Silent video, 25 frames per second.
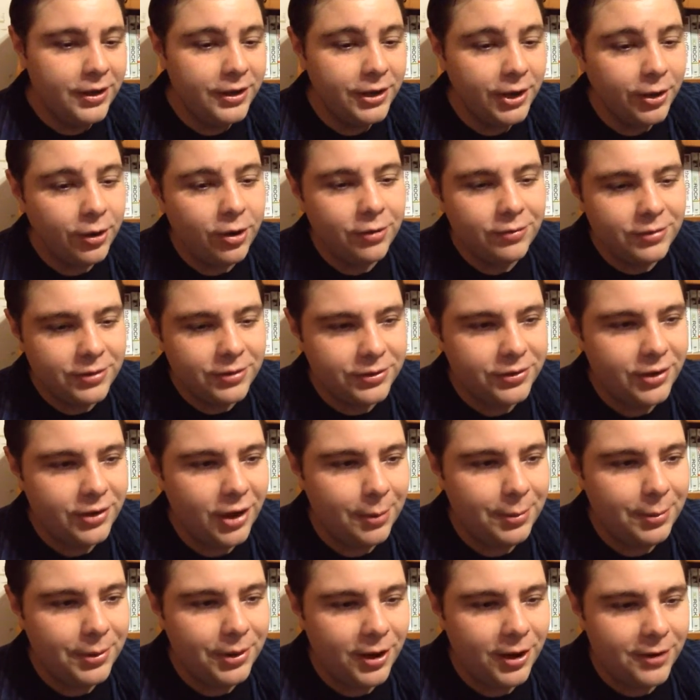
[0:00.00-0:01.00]
you know, over the
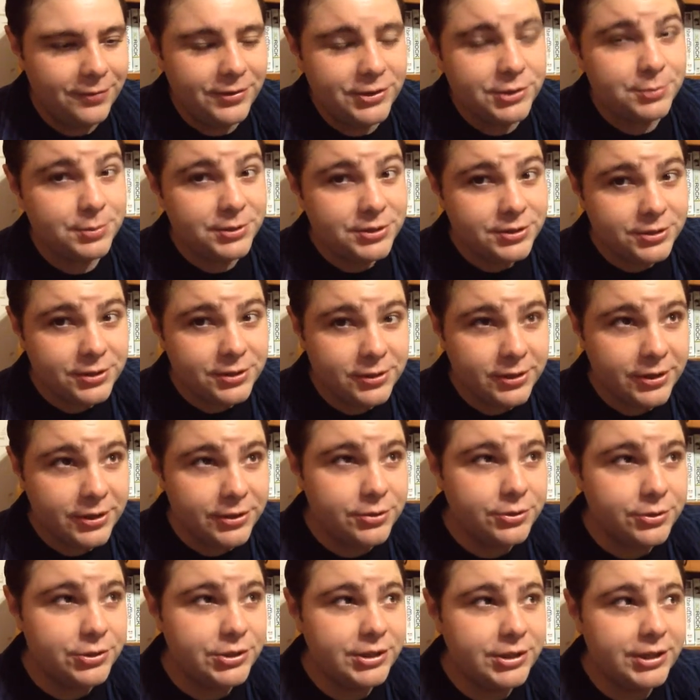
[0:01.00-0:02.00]
top and obvious, but still
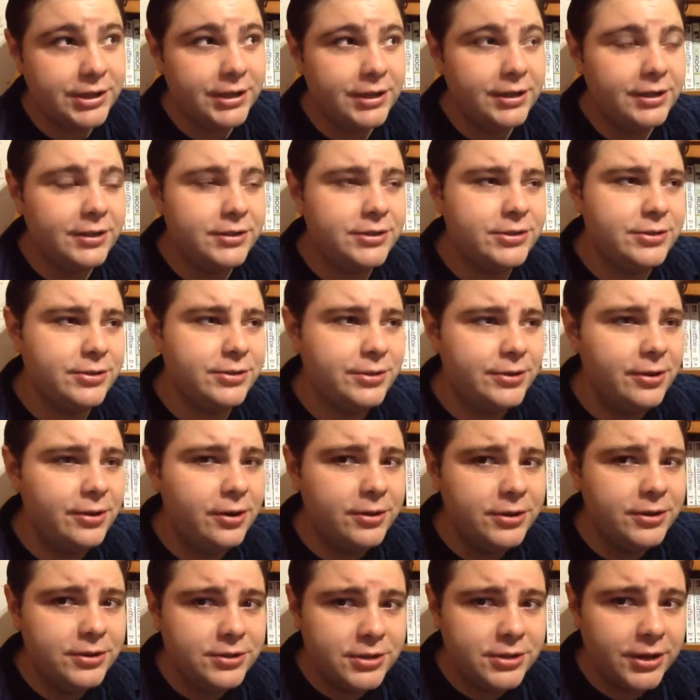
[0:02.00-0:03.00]
interesting. So
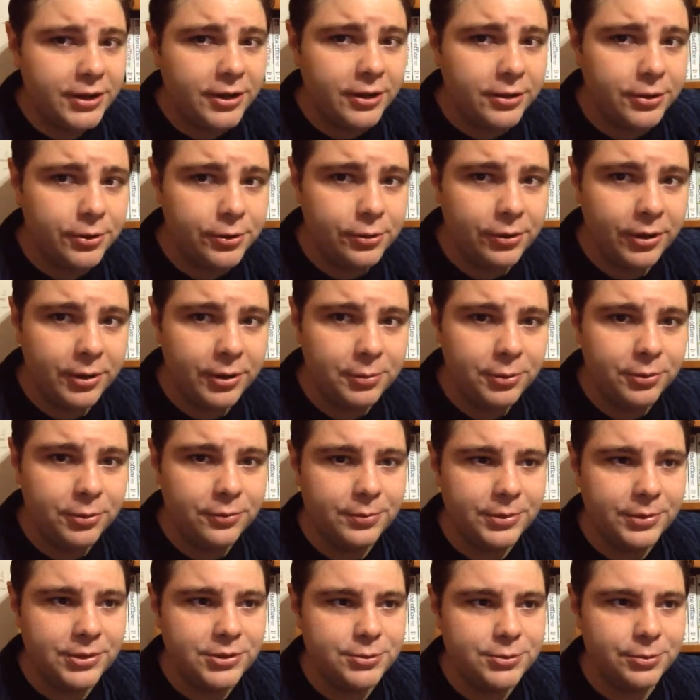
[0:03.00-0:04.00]
there are these like underground
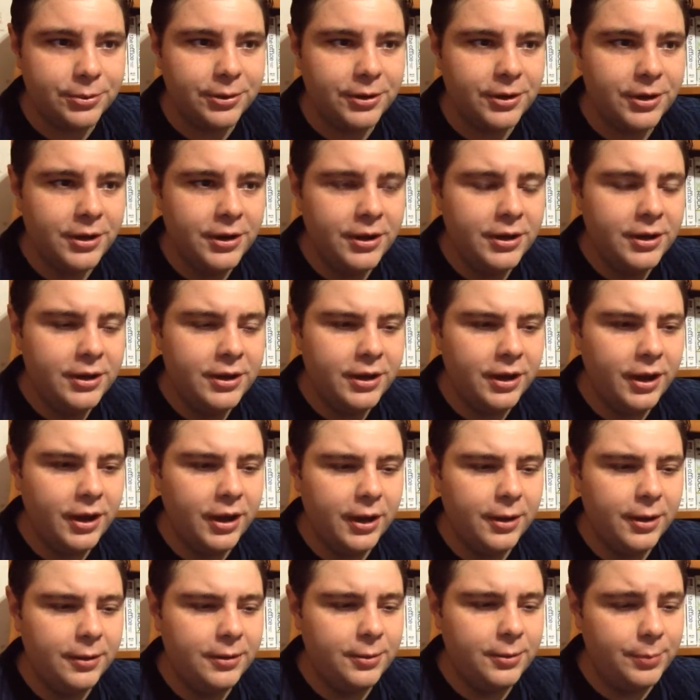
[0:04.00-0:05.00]
movements where
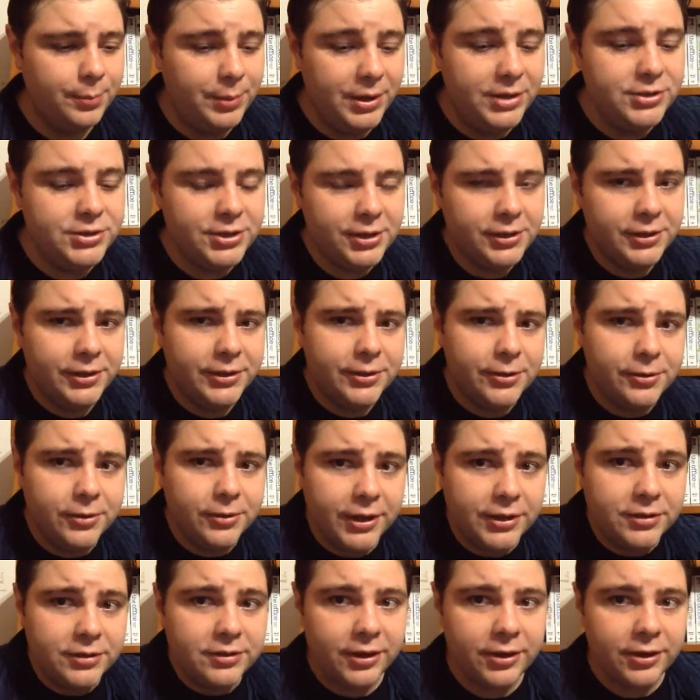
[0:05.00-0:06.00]
uh, basically they're
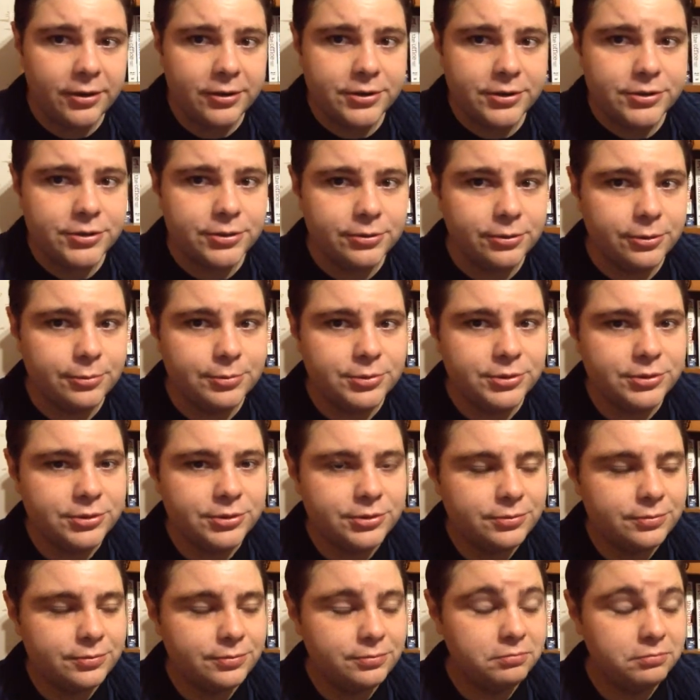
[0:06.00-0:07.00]
like terrorist
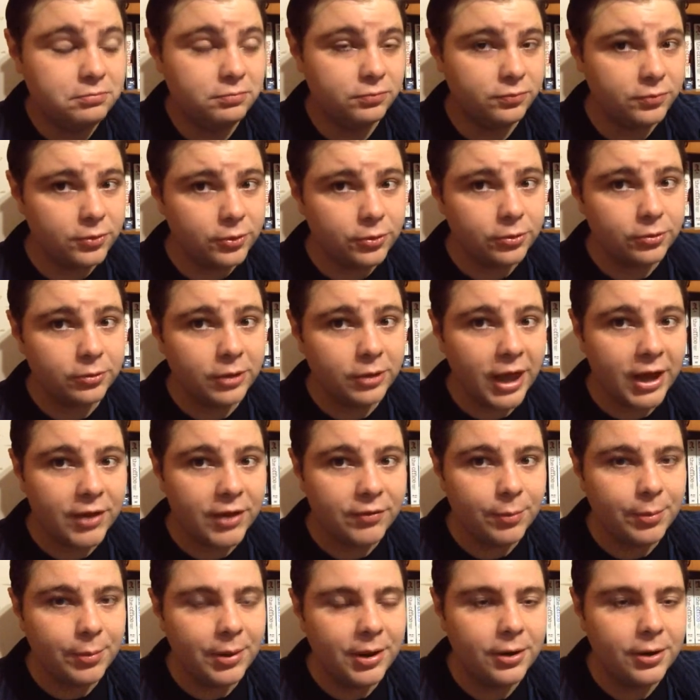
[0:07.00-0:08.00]
groups for
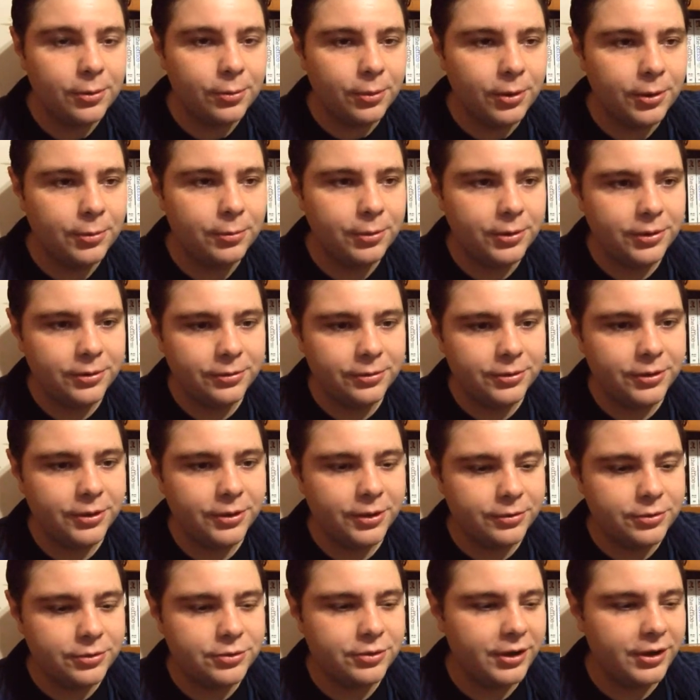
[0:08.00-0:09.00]
lack of a better word, where they're you
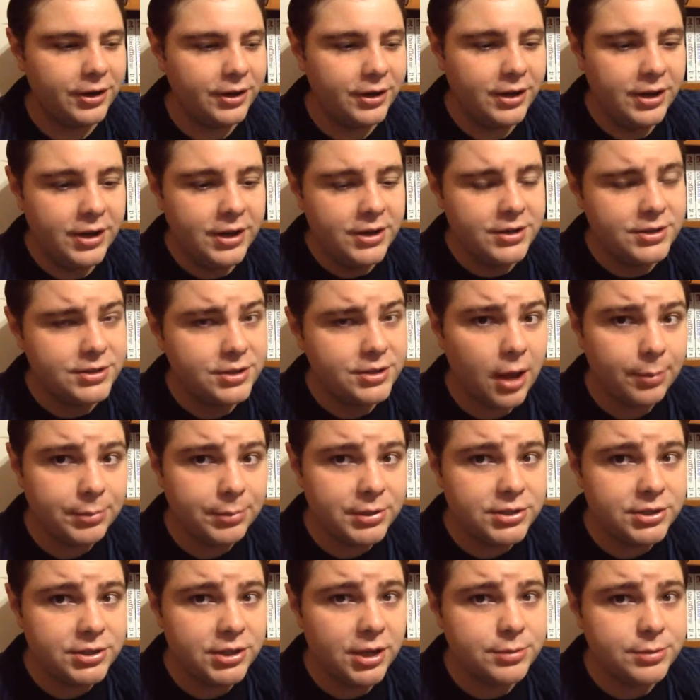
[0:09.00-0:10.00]
know trying to stop
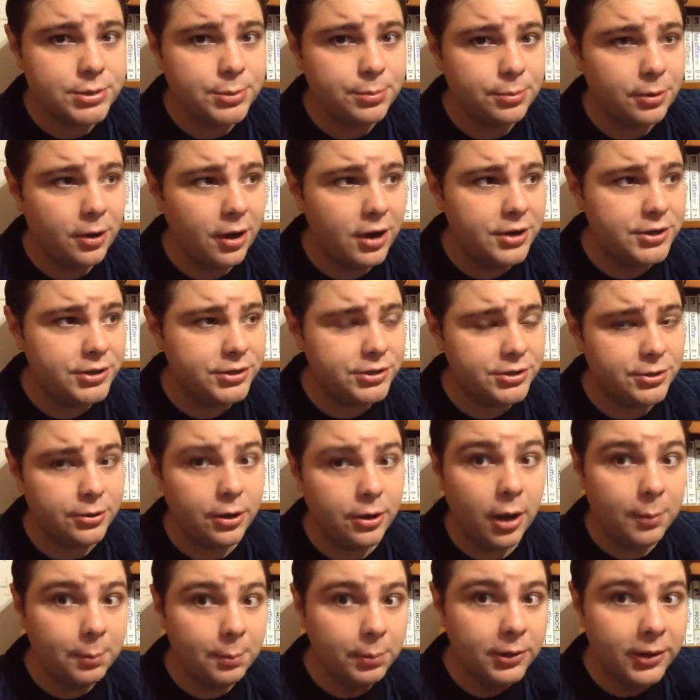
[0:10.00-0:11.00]
these types of projects.
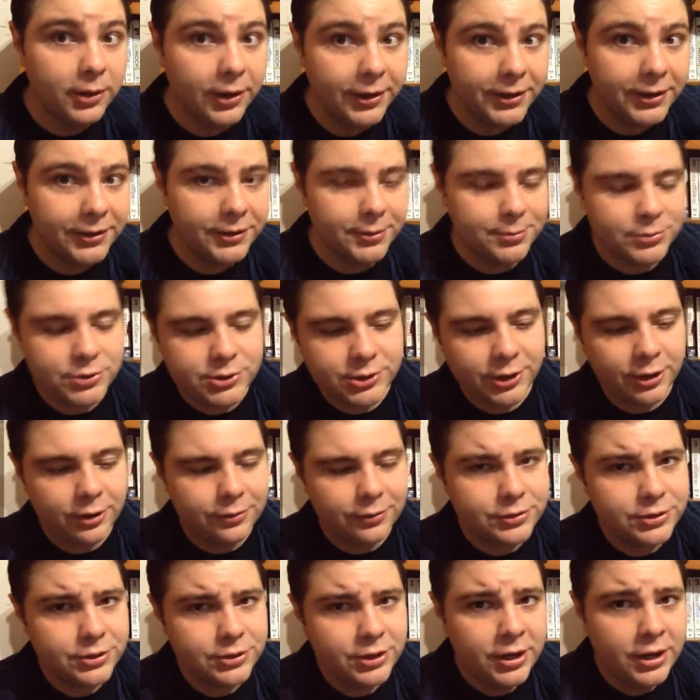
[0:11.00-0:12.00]
They're unplugging
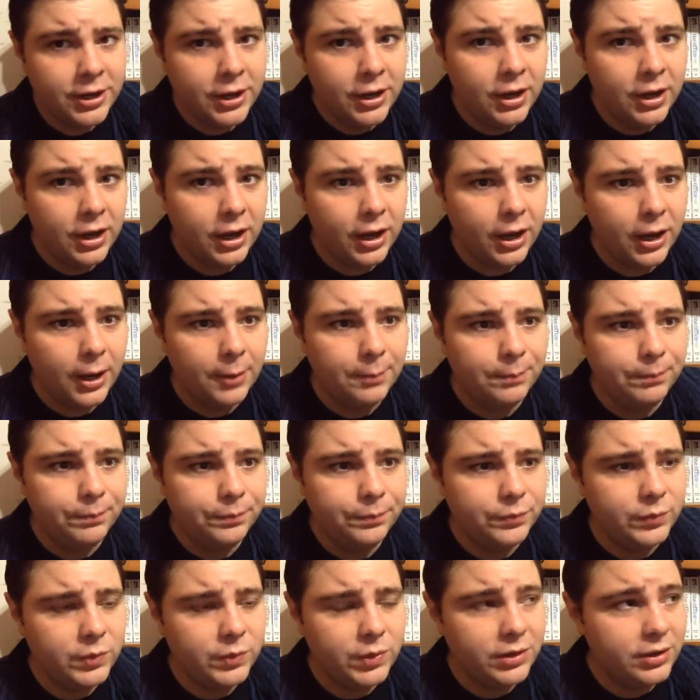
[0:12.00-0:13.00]
themselves,
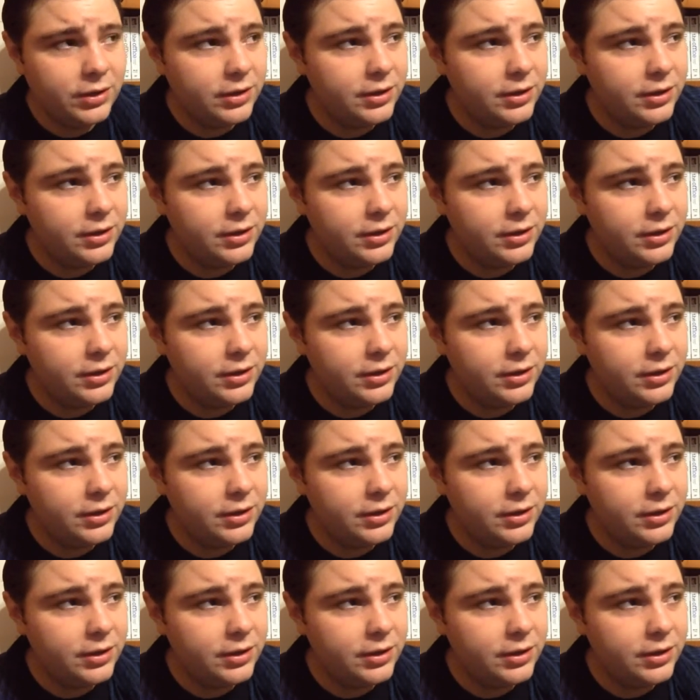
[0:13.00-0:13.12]
um,